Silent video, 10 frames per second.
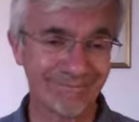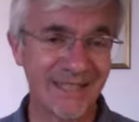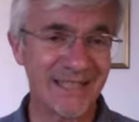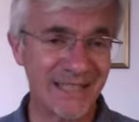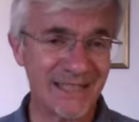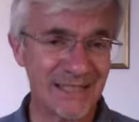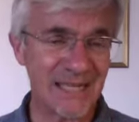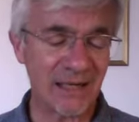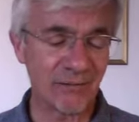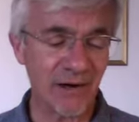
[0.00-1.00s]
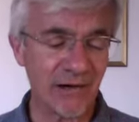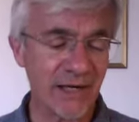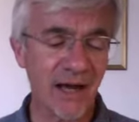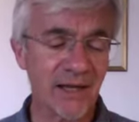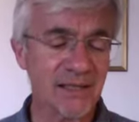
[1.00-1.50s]
It didn't sound very
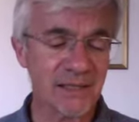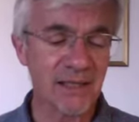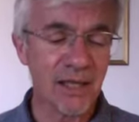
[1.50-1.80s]
nice,